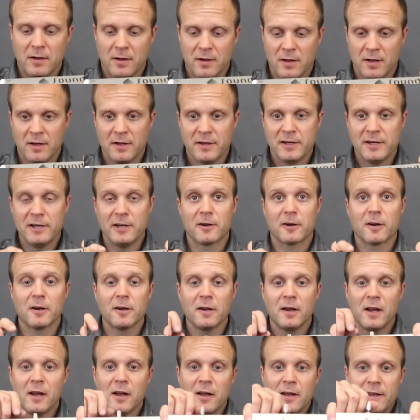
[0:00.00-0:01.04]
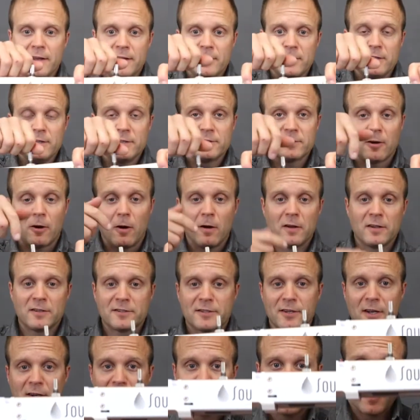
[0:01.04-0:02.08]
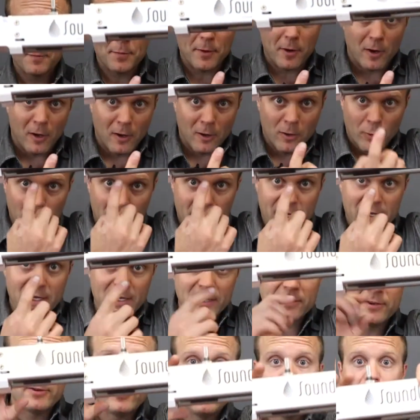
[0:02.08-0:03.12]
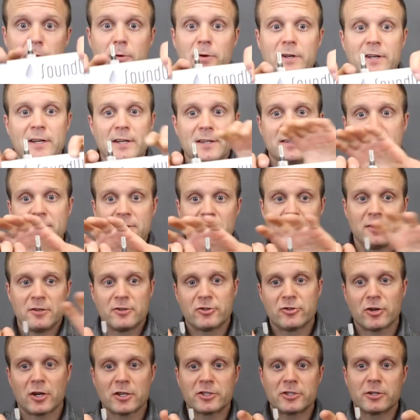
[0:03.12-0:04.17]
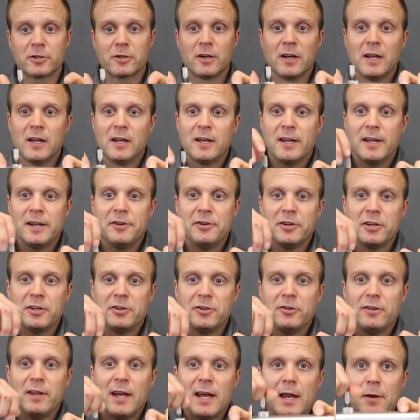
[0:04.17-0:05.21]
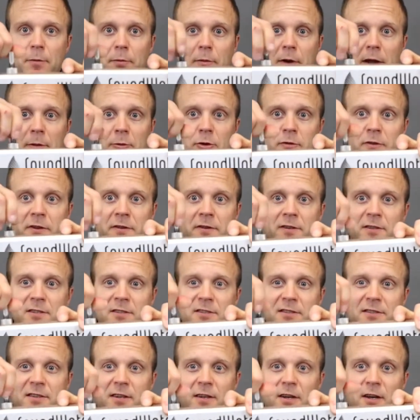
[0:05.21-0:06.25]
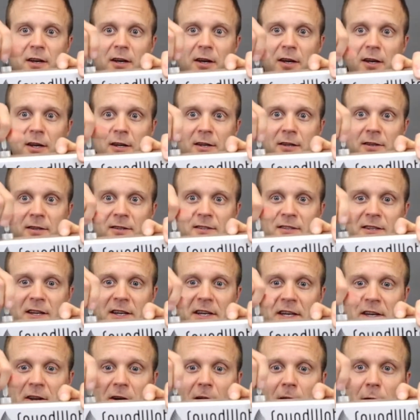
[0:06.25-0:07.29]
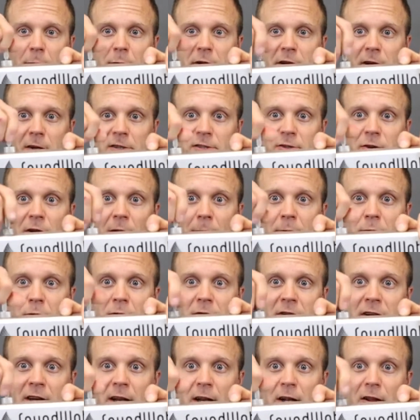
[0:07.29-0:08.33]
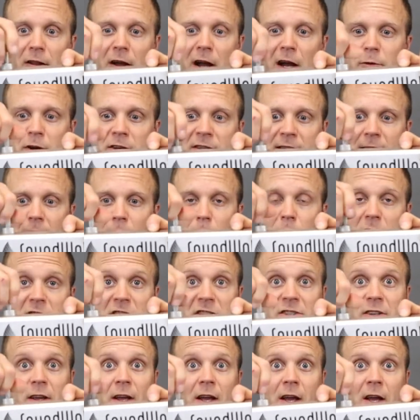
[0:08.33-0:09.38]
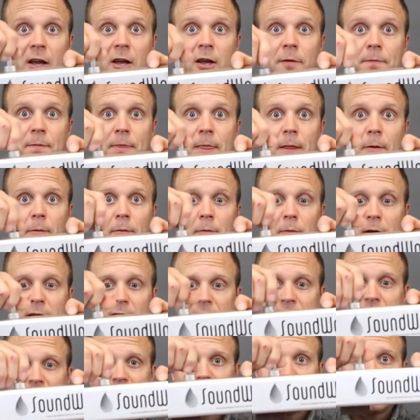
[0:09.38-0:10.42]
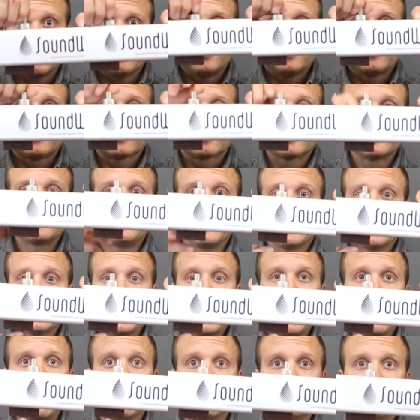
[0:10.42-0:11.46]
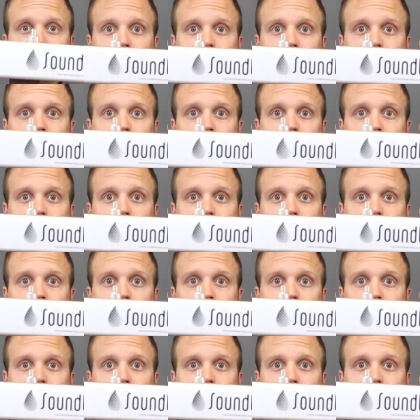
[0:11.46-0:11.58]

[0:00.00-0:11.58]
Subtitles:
here is sucked up all the way into its structure. And you can do that by moving this skinny knob here. So I'm moving it clockwise now, which makes the transducer stick out.